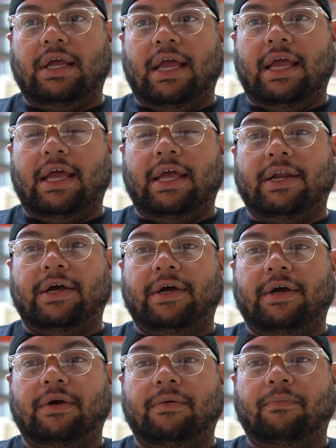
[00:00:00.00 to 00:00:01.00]
and
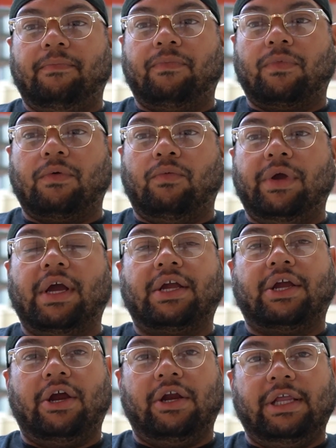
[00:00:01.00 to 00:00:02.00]
we are
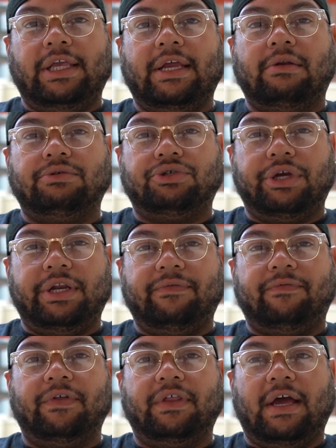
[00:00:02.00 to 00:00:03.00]
currently getting him treated
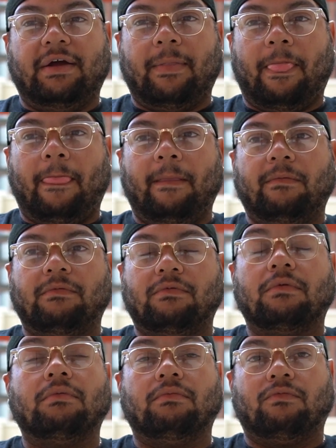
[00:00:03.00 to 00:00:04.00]
for that
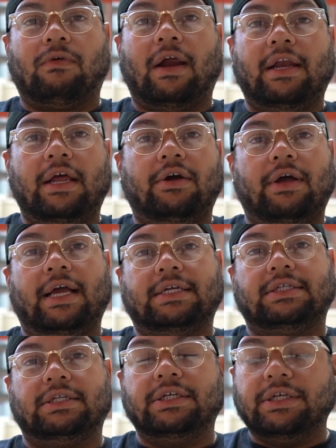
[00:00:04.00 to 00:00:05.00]
right now,
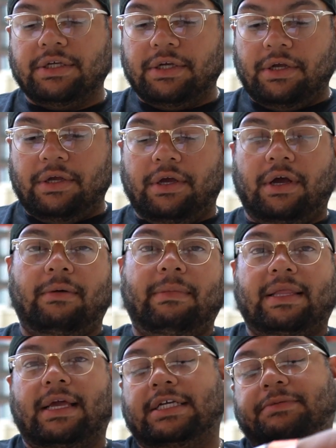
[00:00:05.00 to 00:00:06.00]
actually. I'm
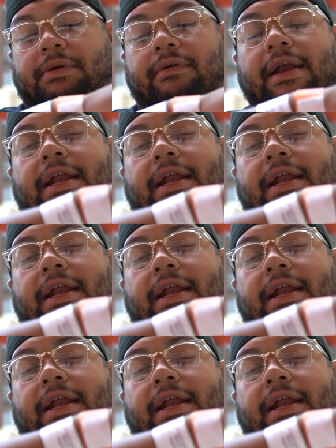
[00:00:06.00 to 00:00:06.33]
at the hospital right